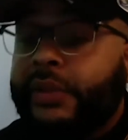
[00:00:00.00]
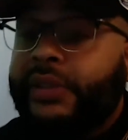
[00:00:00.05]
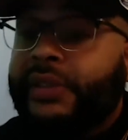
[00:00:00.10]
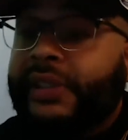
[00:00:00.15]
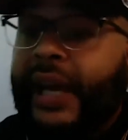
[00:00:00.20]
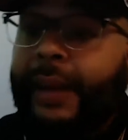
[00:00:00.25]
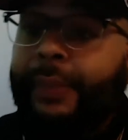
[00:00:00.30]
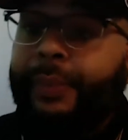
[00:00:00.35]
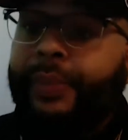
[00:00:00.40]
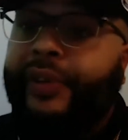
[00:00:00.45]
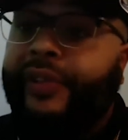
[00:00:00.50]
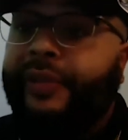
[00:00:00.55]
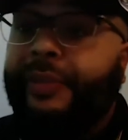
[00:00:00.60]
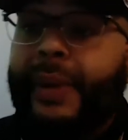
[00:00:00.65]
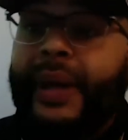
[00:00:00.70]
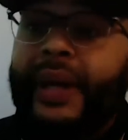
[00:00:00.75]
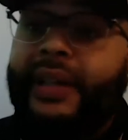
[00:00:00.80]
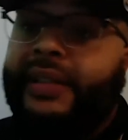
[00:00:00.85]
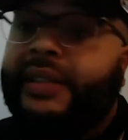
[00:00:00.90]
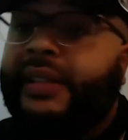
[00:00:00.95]
type of
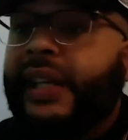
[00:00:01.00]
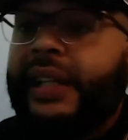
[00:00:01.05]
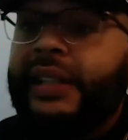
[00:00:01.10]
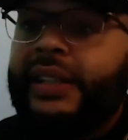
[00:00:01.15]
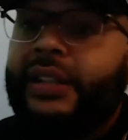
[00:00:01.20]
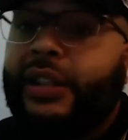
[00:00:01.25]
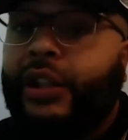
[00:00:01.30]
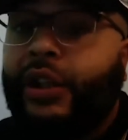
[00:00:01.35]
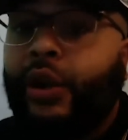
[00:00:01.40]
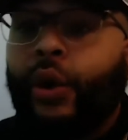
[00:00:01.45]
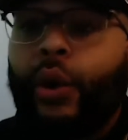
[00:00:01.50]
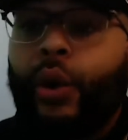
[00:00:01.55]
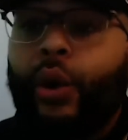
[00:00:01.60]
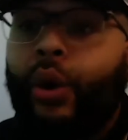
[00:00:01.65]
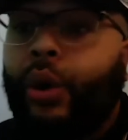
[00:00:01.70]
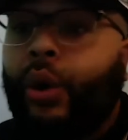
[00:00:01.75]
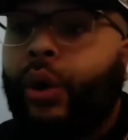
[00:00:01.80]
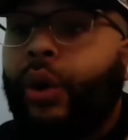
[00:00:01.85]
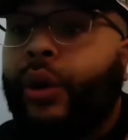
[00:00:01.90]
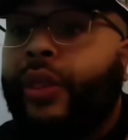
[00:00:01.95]
meditation
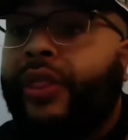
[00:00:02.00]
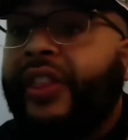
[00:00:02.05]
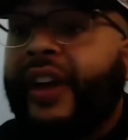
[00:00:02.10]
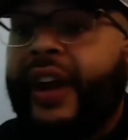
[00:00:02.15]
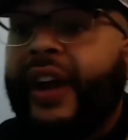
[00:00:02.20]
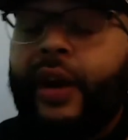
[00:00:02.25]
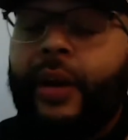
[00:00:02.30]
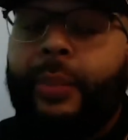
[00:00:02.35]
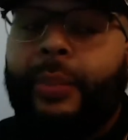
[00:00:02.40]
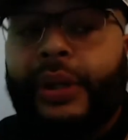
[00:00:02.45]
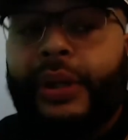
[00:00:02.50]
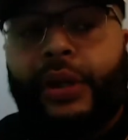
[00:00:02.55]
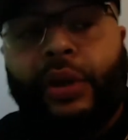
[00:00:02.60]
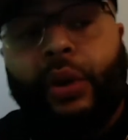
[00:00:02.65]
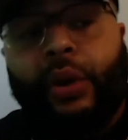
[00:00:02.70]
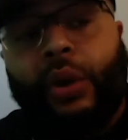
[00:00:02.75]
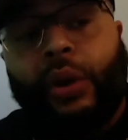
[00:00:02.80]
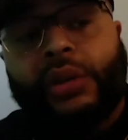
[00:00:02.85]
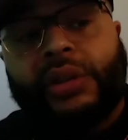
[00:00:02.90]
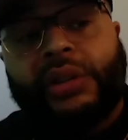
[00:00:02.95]
or therapy
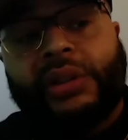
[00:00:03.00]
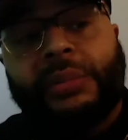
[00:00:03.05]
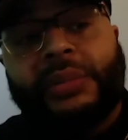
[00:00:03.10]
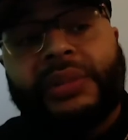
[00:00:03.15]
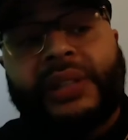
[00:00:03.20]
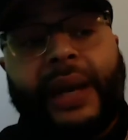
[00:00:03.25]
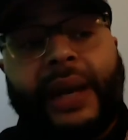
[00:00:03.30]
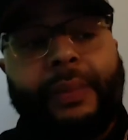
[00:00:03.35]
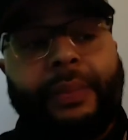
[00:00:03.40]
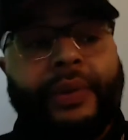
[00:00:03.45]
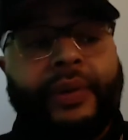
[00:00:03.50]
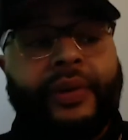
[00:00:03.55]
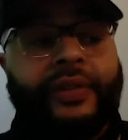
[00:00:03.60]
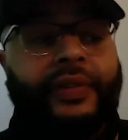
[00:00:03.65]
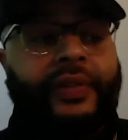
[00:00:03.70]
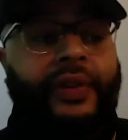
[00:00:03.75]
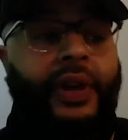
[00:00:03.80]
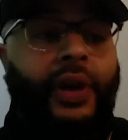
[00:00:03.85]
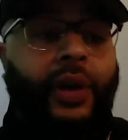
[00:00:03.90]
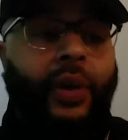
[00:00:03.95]
or some type
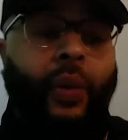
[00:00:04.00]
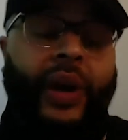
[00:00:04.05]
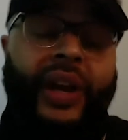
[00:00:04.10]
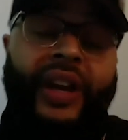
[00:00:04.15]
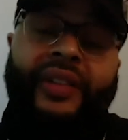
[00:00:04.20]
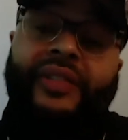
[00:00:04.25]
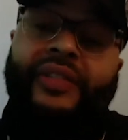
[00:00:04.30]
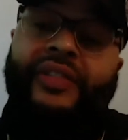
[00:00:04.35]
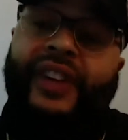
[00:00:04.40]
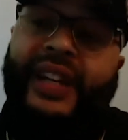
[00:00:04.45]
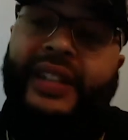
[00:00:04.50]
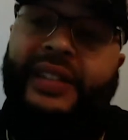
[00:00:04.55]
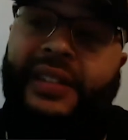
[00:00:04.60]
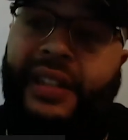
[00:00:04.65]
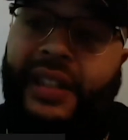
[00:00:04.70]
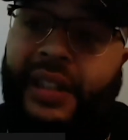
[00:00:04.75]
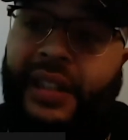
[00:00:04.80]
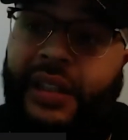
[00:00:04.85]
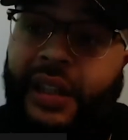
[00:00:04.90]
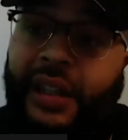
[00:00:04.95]
of way of
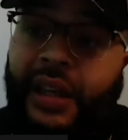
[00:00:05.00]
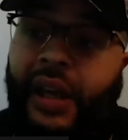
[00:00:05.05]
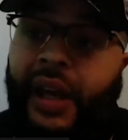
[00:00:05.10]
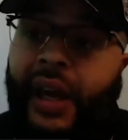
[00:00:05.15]
venting